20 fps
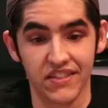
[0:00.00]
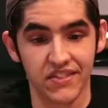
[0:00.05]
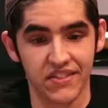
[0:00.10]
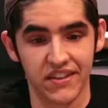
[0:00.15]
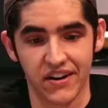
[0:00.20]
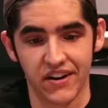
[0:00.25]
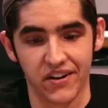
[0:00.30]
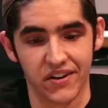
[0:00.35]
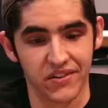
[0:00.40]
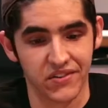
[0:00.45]

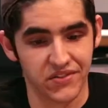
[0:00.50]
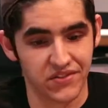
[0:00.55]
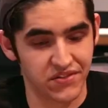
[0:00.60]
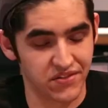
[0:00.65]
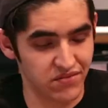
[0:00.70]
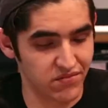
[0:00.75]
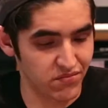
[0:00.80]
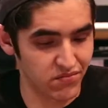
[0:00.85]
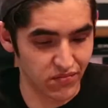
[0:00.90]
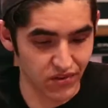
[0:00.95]
there's
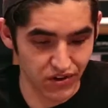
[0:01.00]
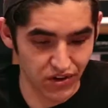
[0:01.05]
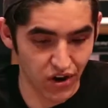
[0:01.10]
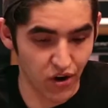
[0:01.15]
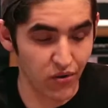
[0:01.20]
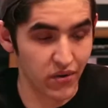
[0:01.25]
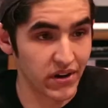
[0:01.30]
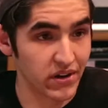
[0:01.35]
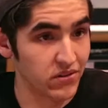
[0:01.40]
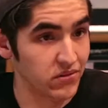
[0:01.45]

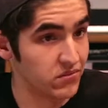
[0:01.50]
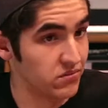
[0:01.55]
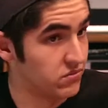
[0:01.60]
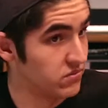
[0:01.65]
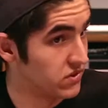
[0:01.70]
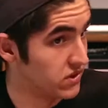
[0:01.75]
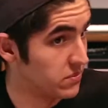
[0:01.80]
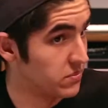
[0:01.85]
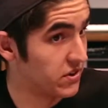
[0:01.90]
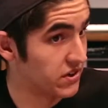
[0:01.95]
knowing
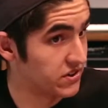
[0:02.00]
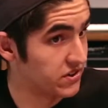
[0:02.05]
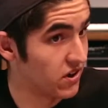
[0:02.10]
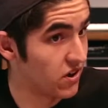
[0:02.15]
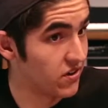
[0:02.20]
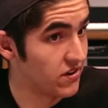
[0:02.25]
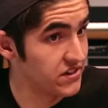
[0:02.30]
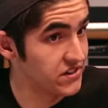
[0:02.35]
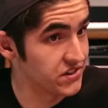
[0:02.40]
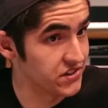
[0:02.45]
the book
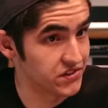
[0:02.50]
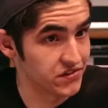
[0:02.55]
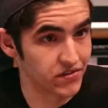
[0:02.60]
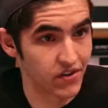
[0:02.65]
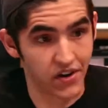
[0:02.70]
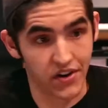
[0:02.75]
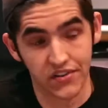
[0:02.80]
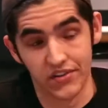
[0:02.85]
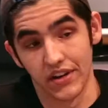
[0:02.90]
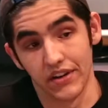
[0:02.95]
knowledge as
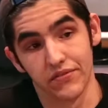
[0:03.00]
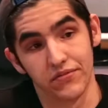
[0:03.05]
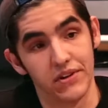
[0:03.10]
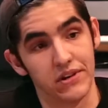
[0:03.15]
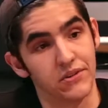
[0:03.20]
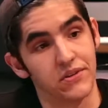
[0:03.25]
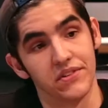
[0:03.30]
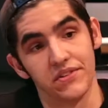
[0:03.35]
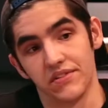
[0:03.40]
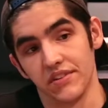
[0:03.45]
far as
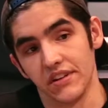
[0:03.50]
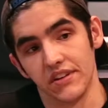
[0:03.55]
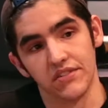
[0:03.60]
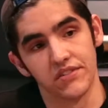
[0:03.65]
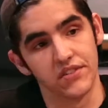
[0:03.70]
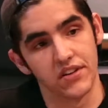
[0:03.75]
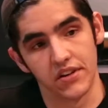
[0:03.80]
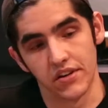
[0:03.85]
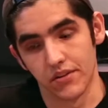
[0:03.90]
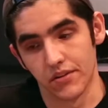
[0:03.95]

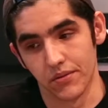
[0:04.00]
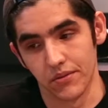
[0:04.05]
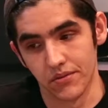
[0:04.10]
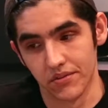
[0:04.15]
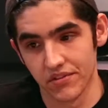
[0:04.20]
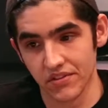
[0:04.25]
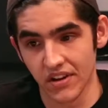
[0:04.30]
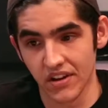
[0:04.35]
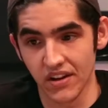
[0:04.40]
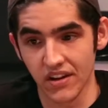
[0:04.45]
frequencies,
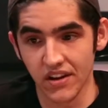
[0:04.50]
tones,